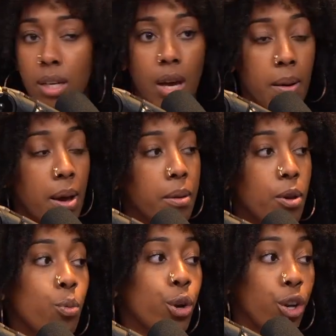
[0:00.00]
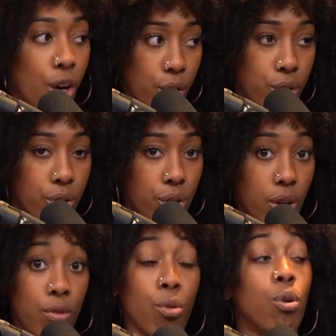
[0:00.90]
Yeah. You would know
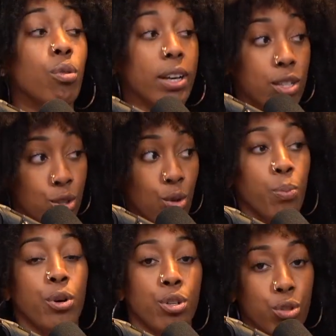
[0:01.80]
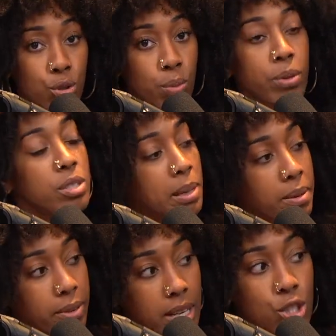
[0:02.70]
if you super
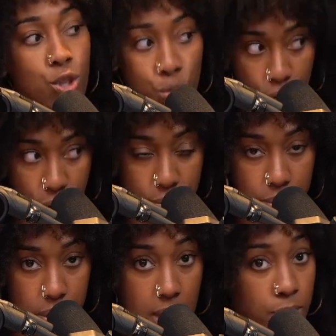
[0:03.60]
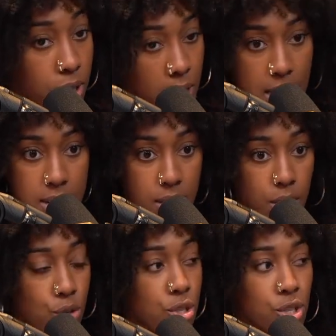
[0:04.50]
JB fans. You know. If you're not,
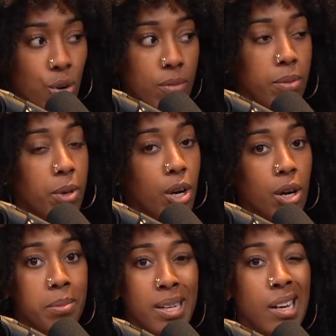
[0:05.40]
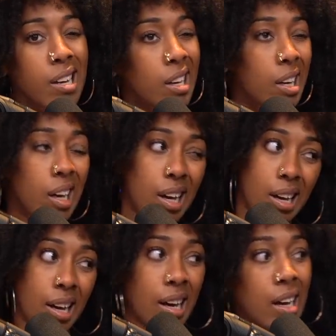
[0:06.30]
and you just know him from Curb.
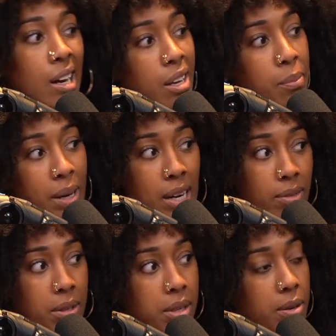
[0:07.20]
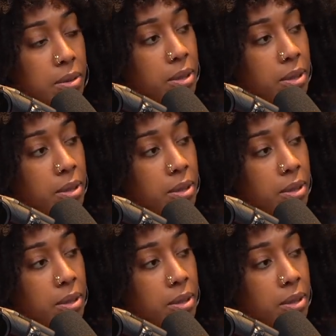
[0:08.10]
You might not really know.